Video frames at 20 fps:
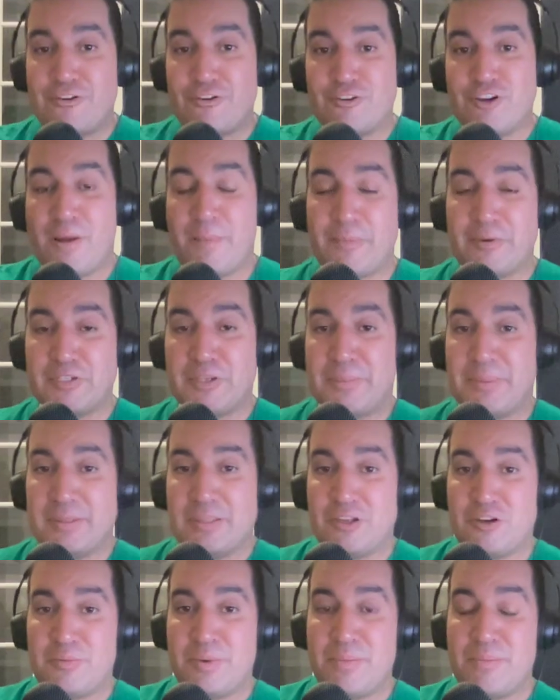your numbers up a
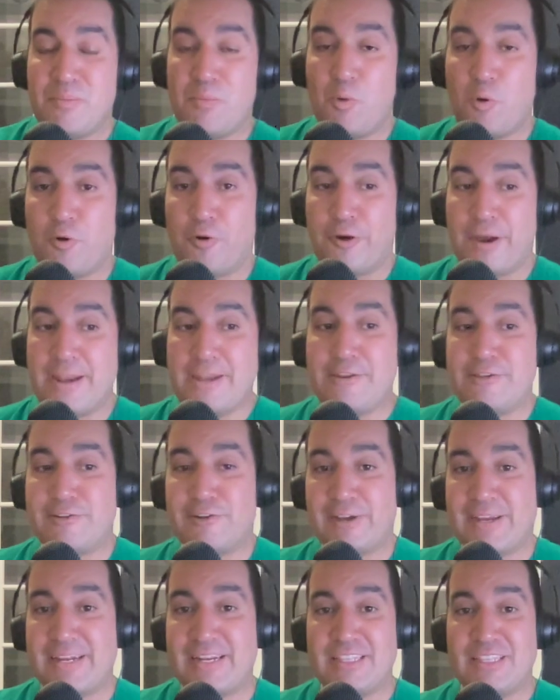little bit more and you
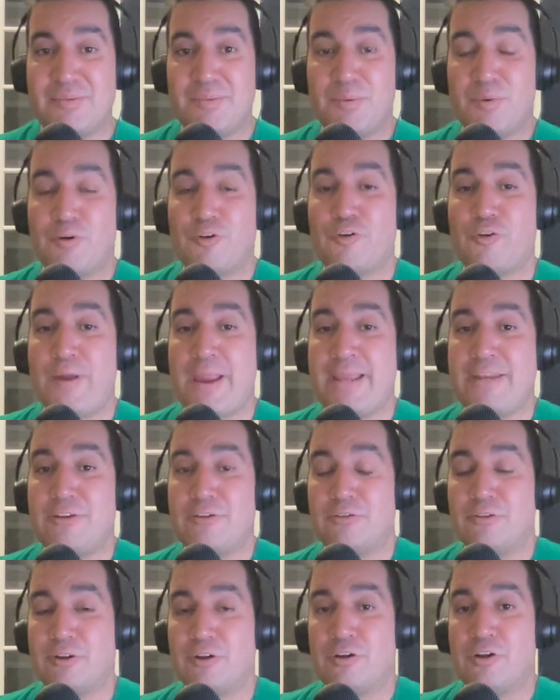start getting a little bit more
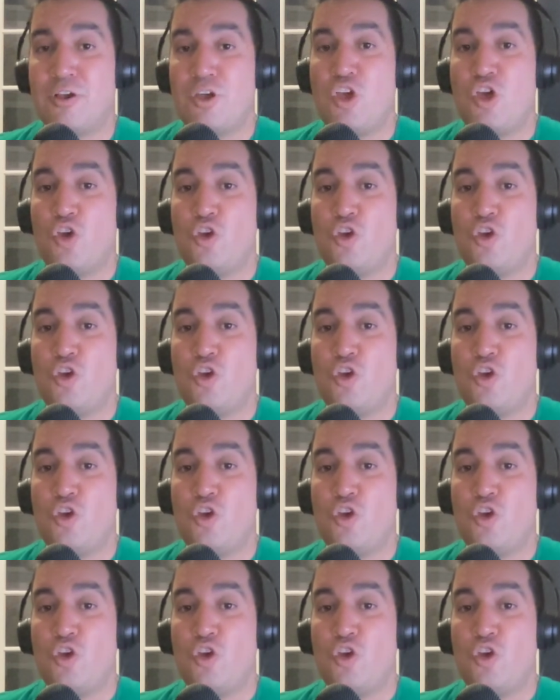granular,